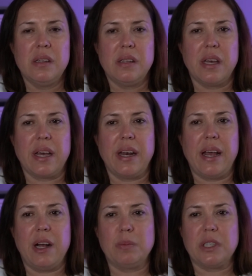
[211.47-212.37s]
They kind of
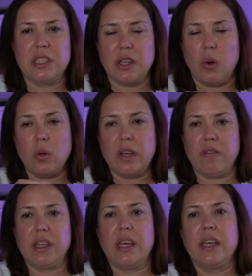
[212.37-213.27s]
help just to hold
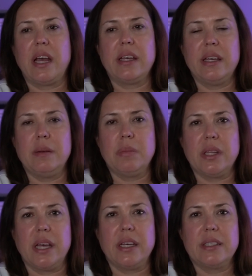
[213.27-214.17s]
everything in
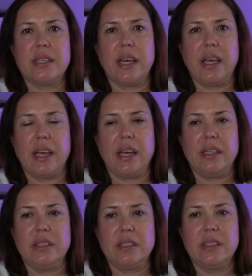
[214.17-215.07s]
place
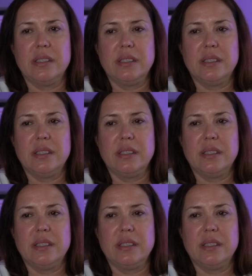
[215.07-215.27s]
and